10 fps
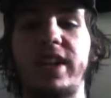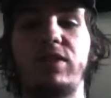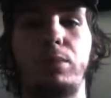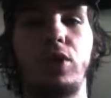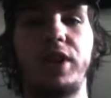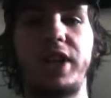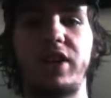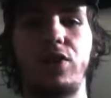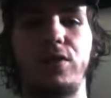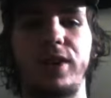after pulling
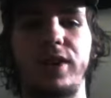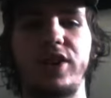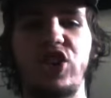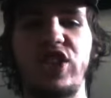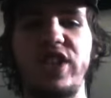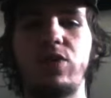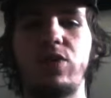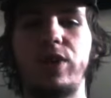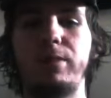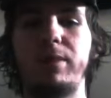over, she sees
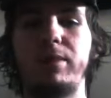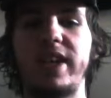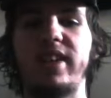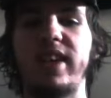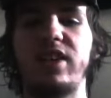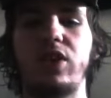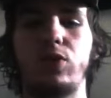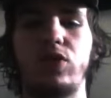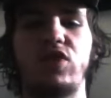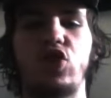what may be a dead
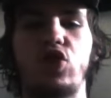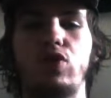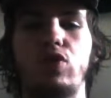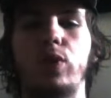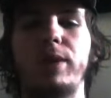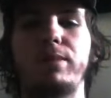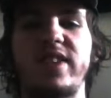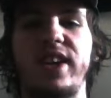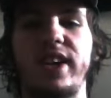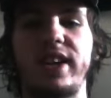ghost of Juno right
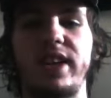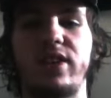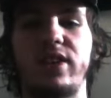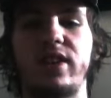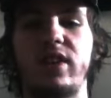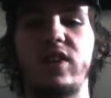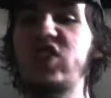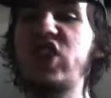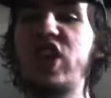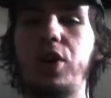beside her,
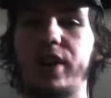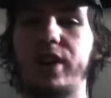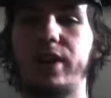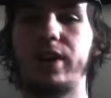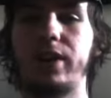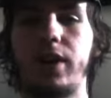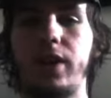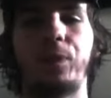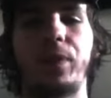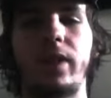scaring her.
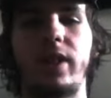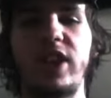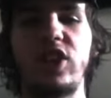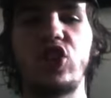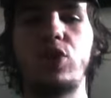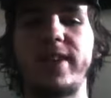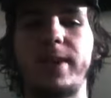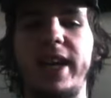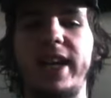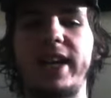Then she wakes
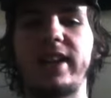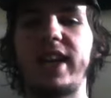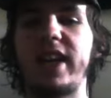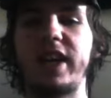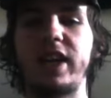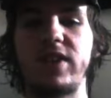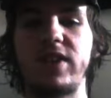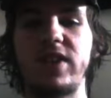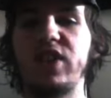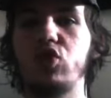up back in the cave,
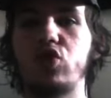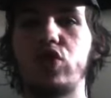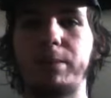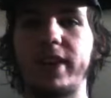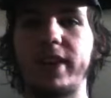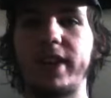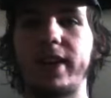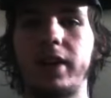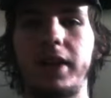still trapped there.